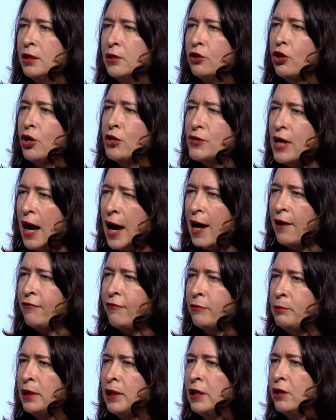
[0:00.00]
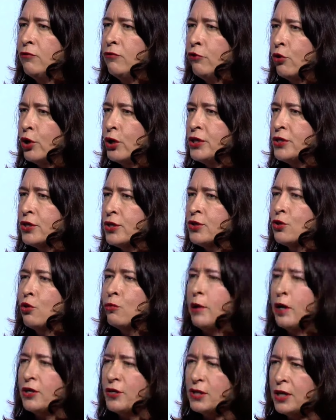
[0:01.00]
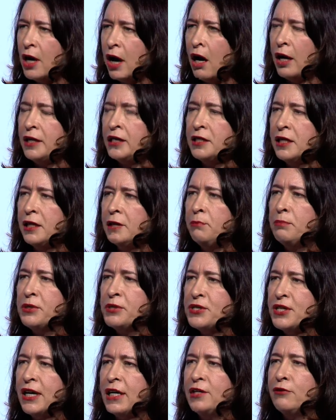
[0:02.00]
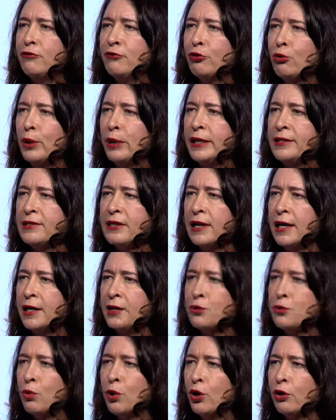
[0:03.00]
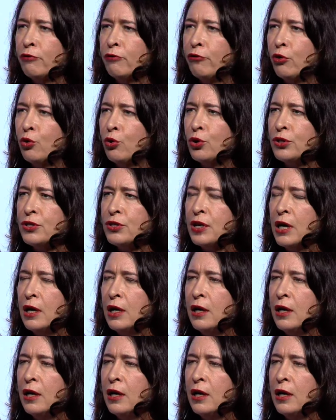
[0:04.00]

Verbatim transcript: Those half a million voices, almost 19% of Queensland's workforce,